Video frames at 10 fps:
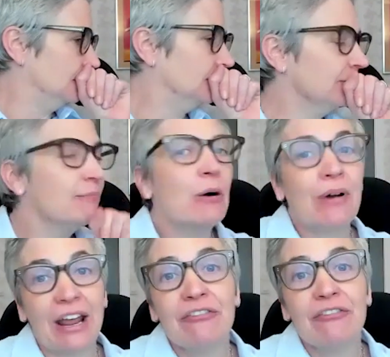but
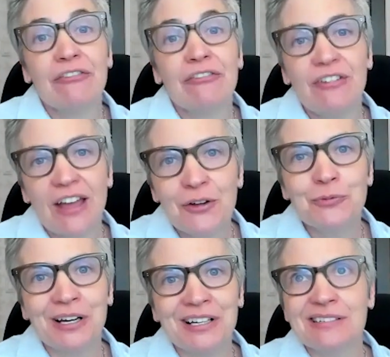what I
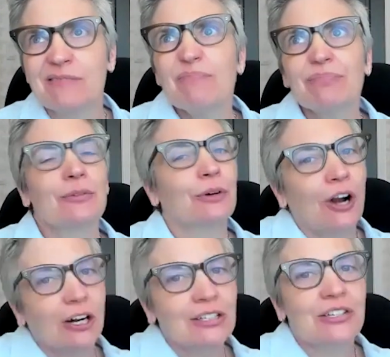found was,
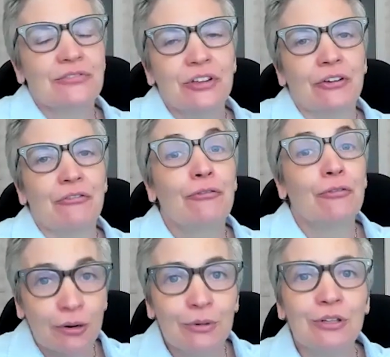regardless of the
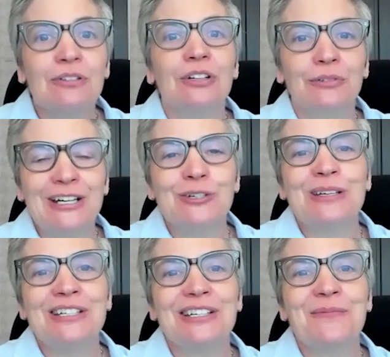formal
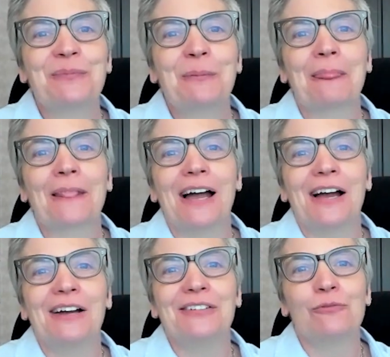arrangement,
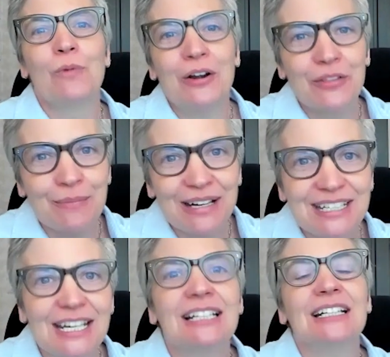uh, where the money
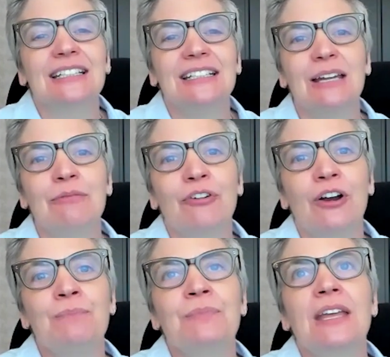technically came
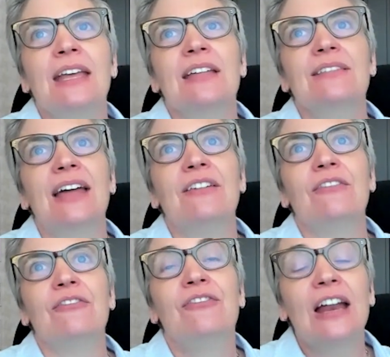from, that
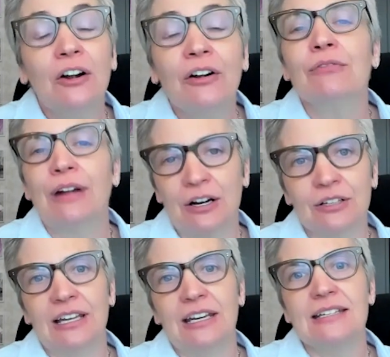very
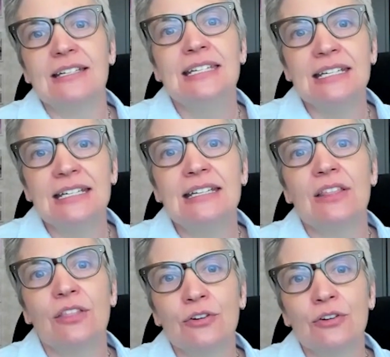rarely did
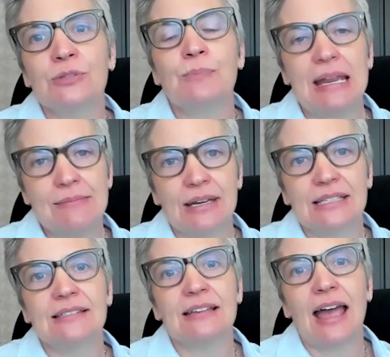those payments